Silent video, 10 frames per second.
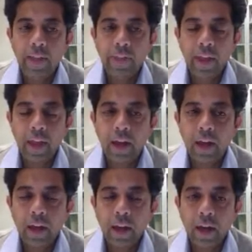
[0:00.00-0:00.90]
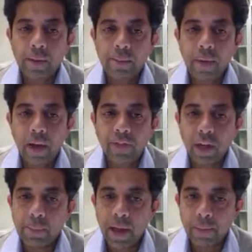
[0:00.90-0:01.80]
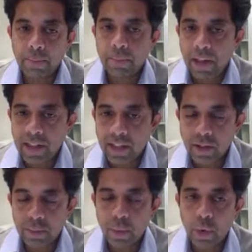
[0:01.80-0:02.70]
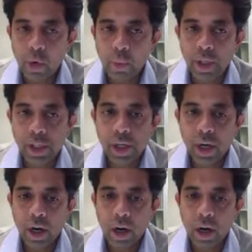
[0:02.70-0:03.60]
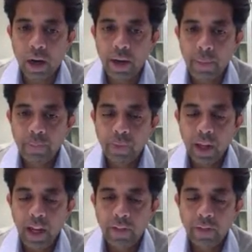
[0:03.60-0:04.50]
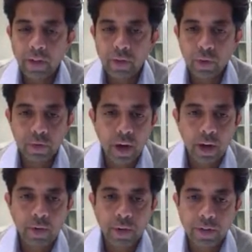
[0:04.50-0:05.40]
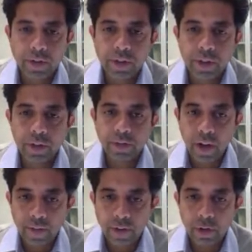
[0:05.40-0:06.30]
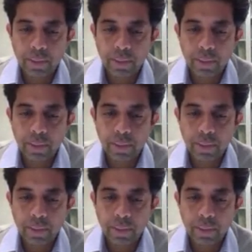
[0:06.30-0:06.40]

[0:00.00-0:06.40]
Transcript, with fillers: and then um, I've done about a dozen more, which are in the sort of hundred to five